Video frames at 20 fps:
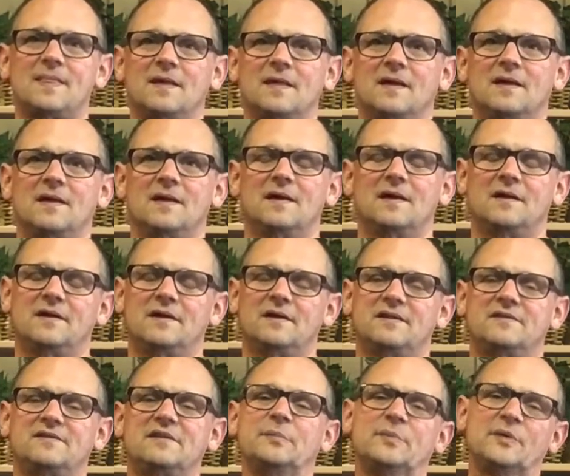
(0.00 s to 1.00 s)

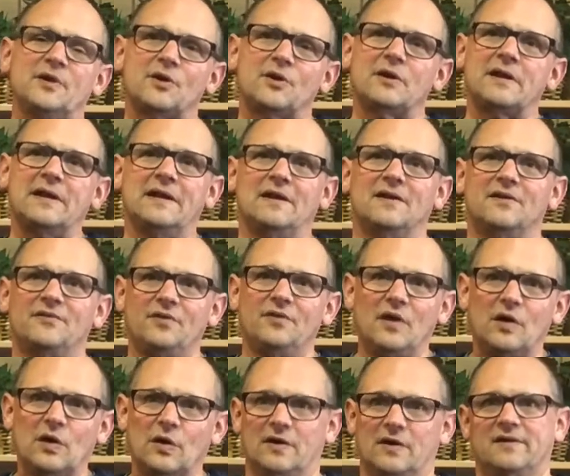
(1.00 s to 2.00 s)
You see, purity of
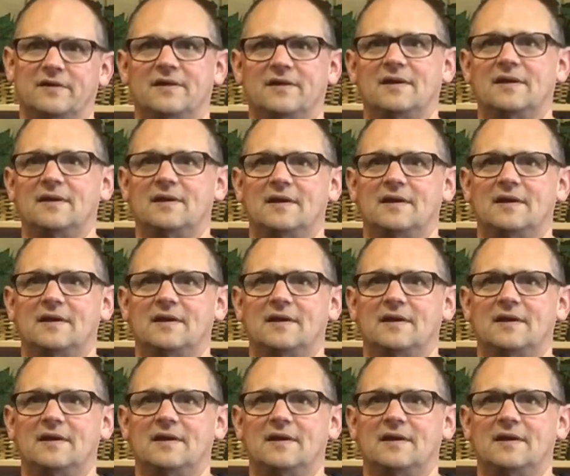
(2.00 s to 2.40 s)
heart